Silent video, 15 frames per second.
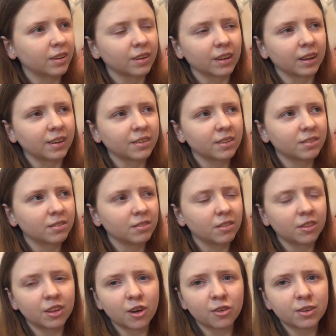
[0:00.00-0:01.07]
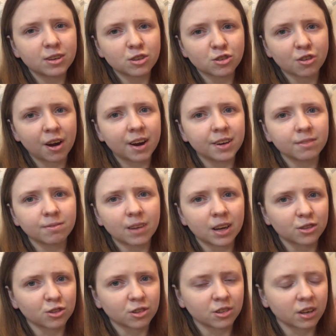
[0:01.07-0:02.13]
straight
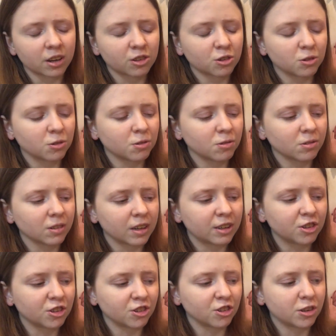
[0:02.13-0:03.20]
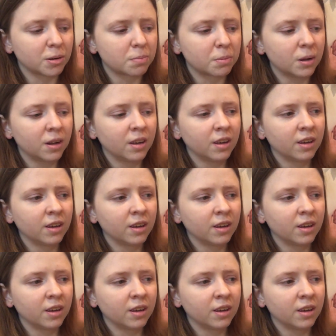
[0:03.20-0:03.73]
heterosexual relationship